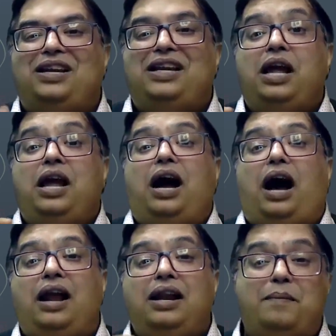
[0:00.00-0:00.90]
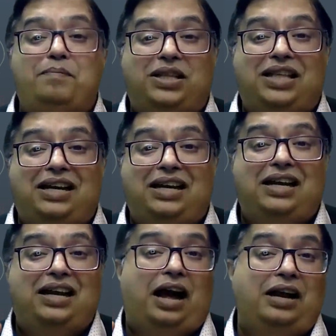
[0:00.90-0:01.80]
very
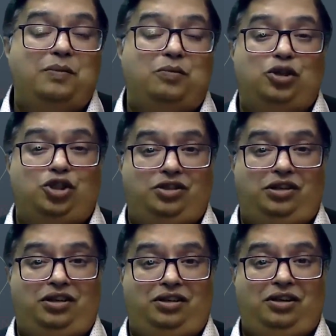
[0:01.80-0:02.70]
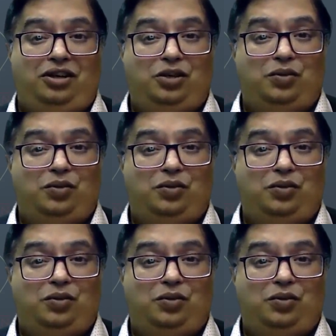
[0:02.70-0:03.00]
unempathetic and unemotional